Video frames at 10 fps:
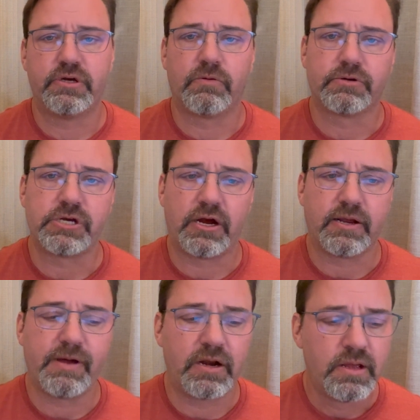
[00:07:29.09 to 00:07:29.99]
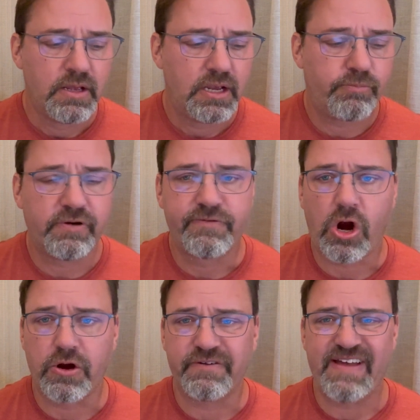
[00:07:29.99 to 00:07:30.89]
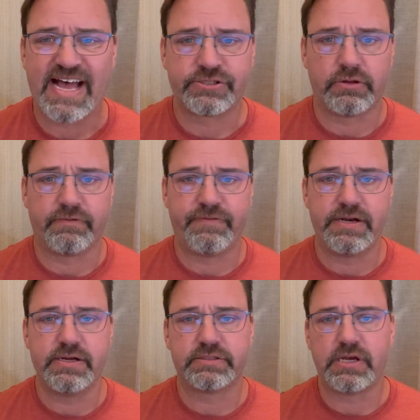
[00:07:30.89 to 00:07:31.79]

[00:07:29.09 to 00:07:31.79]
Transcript: We're talking about improved cardiovascular fitness.